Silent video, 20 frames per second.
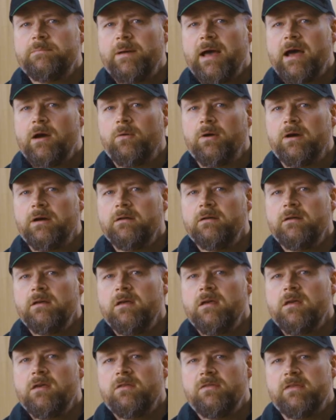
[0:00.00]
power,
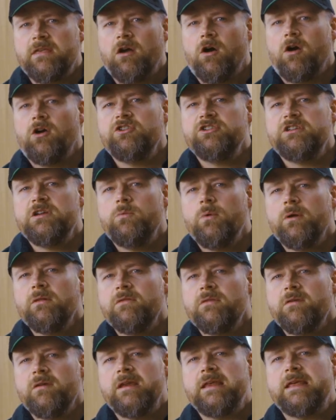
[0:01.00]
the RG
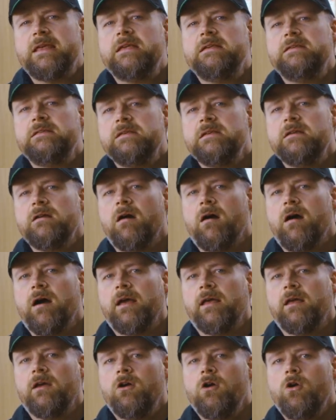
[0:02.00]
130
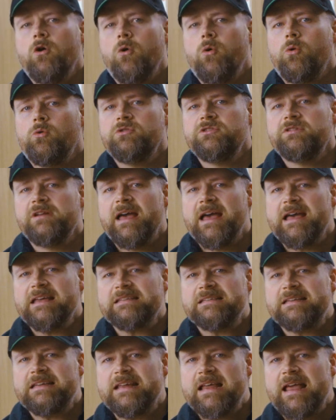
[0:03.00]
ECI also
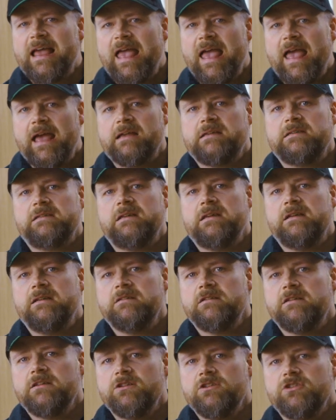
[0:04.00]
has an
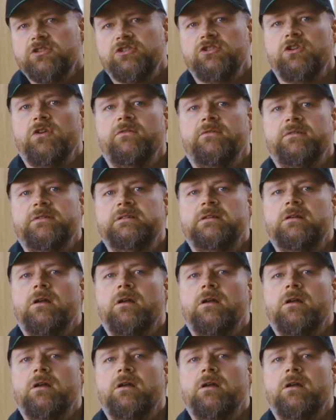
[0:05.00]
excellent service